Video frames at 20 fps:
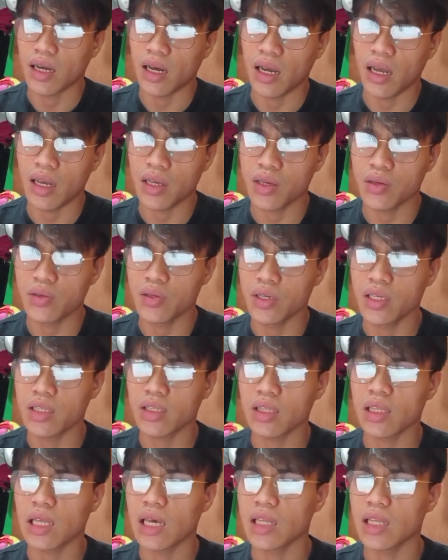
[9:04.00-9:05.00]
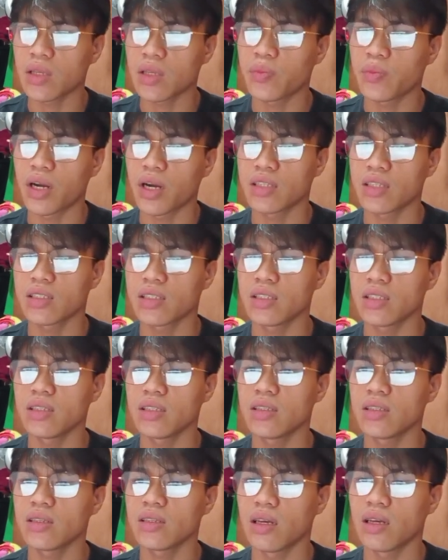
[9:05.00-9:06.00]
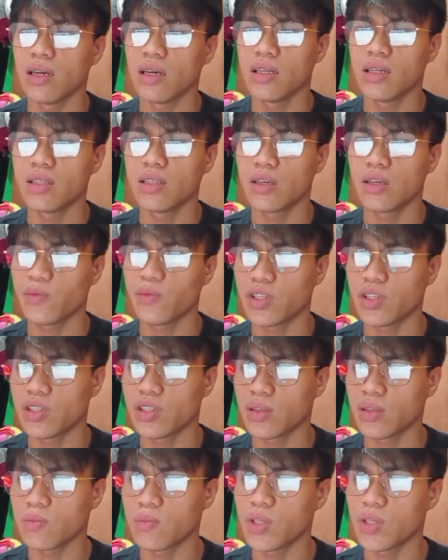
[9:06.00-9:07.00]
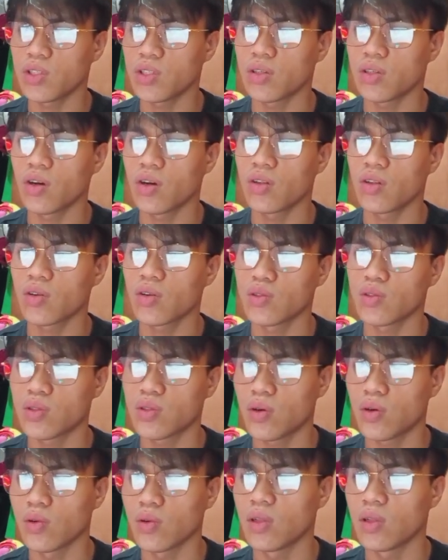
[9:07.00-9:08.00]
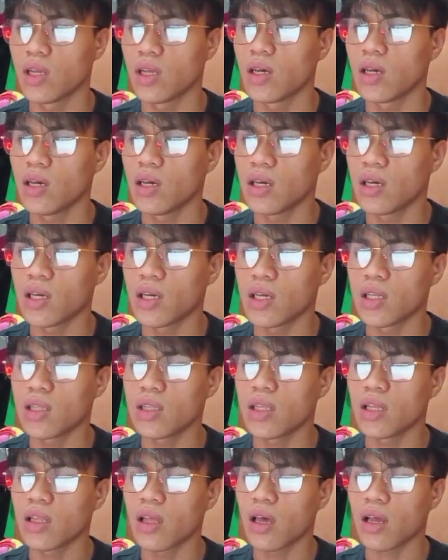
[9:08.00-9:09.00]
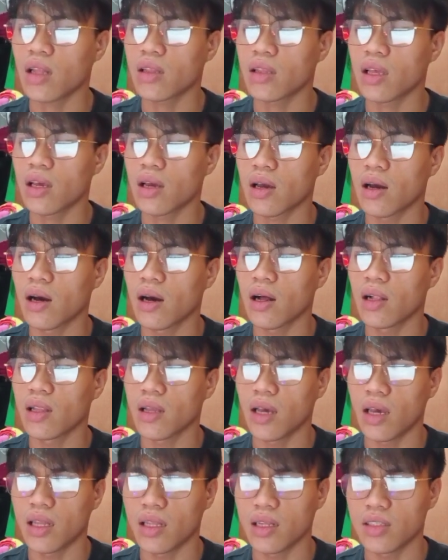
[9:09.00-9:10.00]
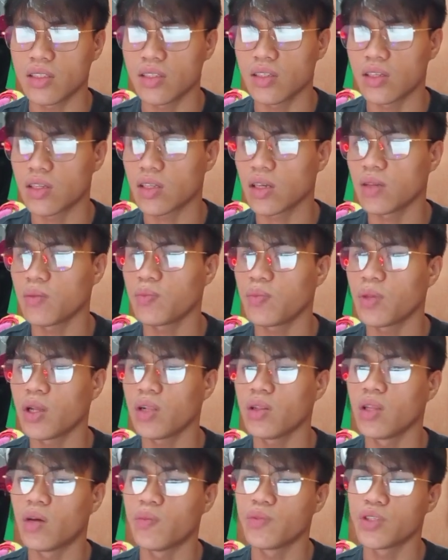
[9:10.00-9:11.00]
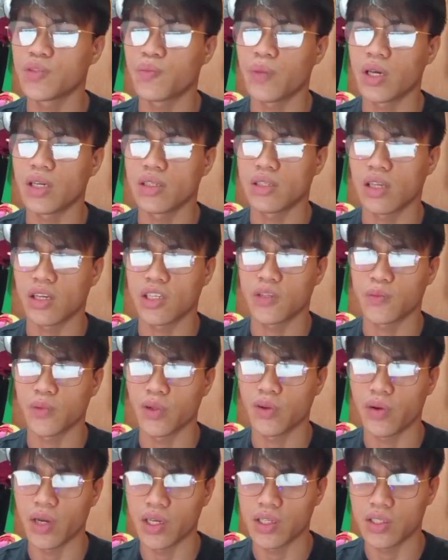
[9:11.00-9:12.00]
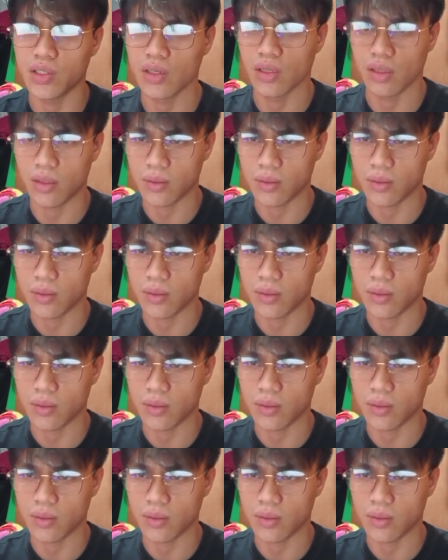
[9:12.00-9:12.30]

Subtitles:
accurate data processing and efficient mission control in the tactical and uncertain field of space exploration.